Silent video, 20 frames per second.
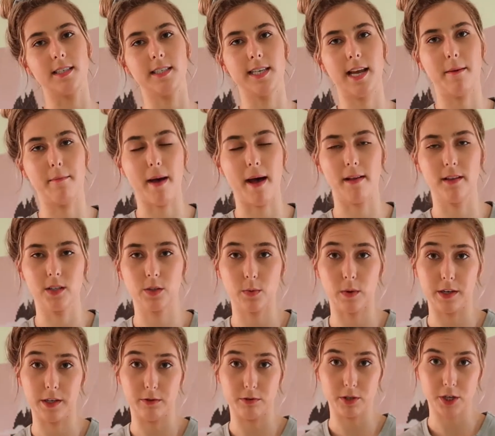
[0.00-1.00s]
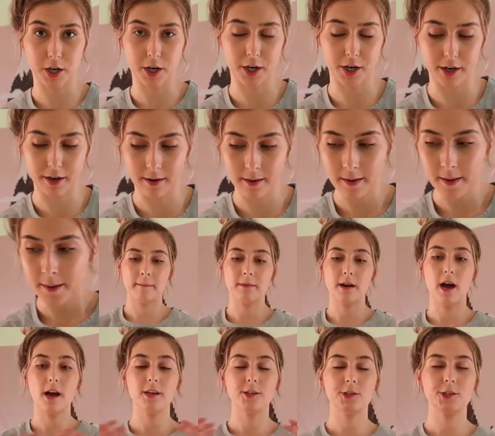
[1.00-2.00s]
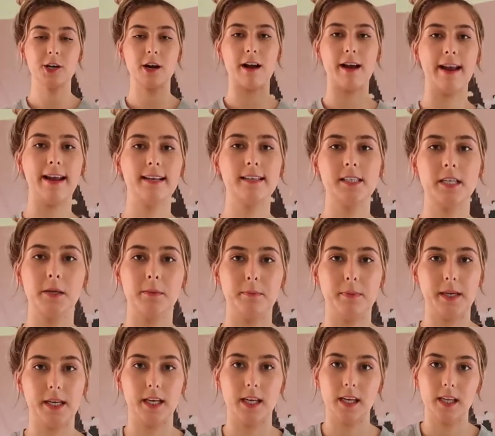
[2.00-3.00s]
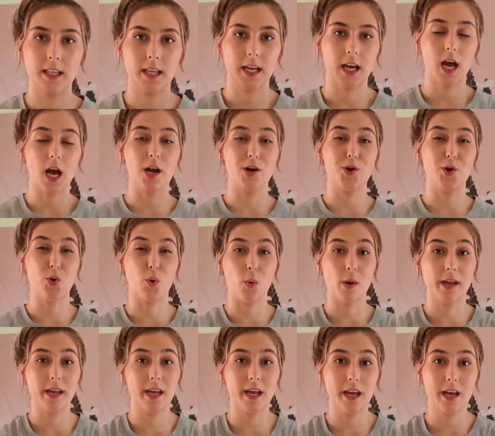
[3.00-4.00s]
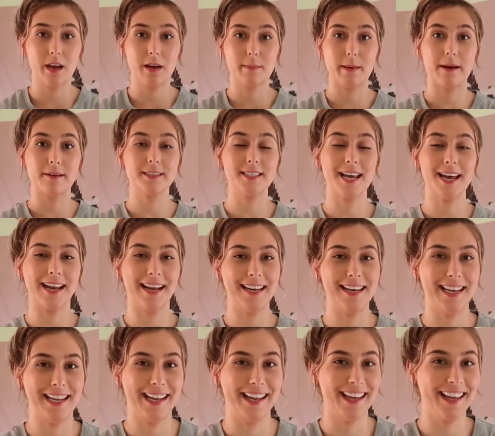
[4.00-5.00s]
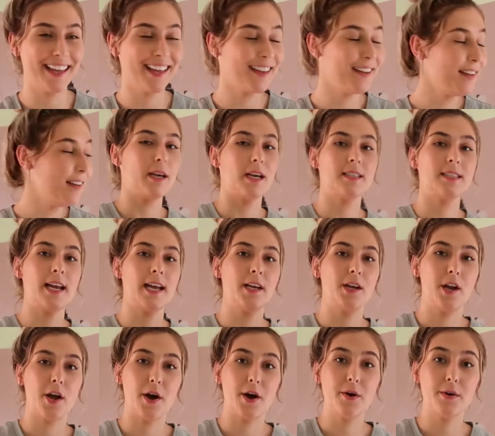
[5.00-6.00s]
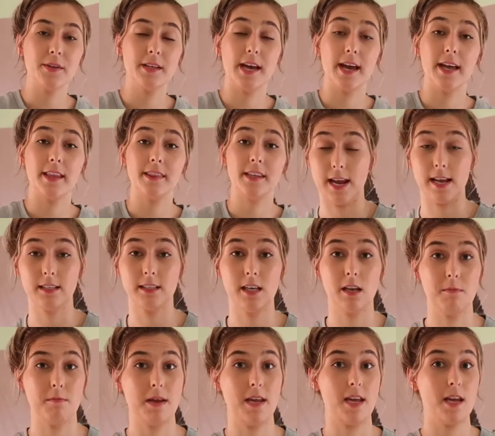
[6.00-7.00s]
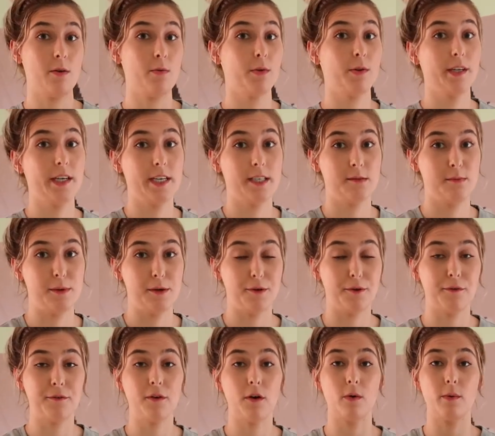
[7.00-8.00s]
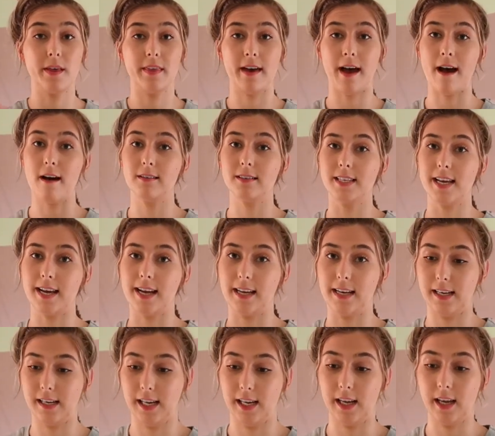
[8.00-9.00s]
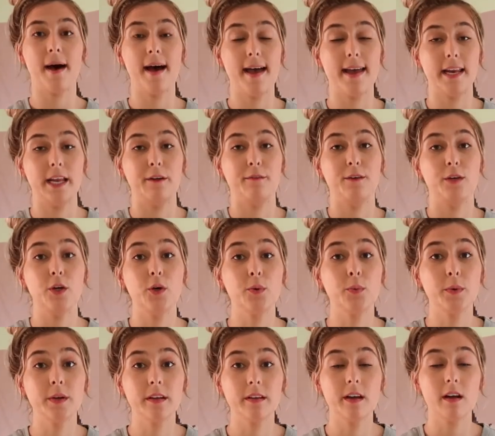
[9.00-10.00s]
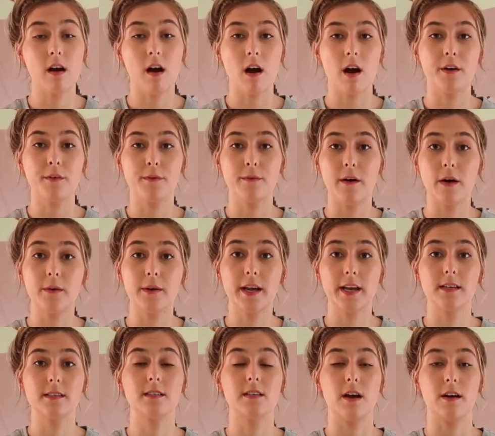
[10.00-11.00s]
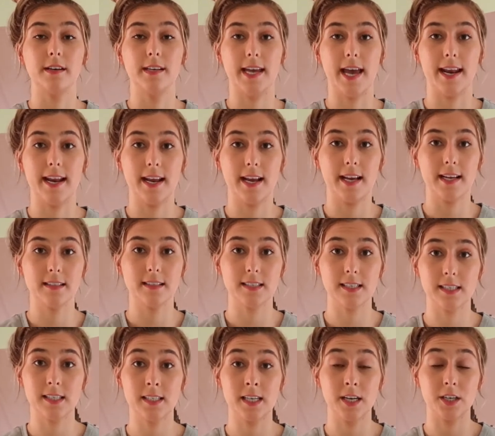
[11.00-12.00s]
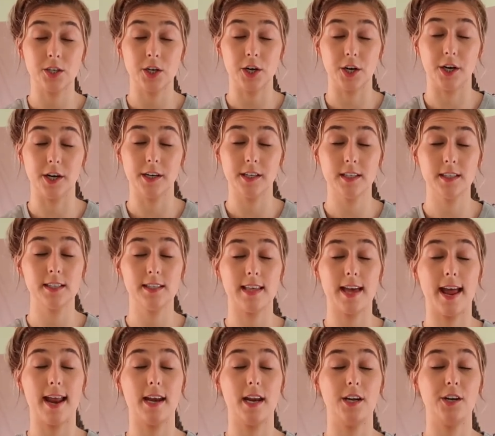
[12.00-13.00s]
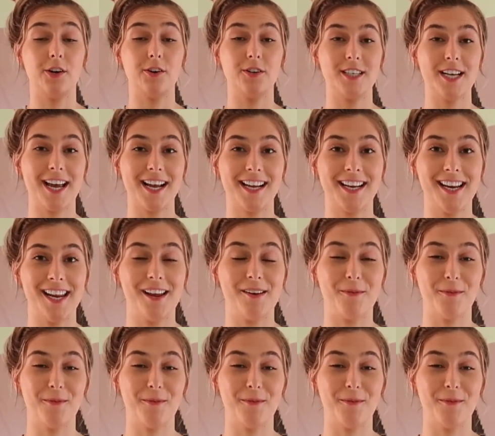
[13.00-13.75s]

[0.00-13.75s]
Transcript: stay balanced while you turn? I'm not trying to be like annoying about technique because I know that dance can be equally as beautiful without technique. But if you really are focused on getting consistent turns, then your technique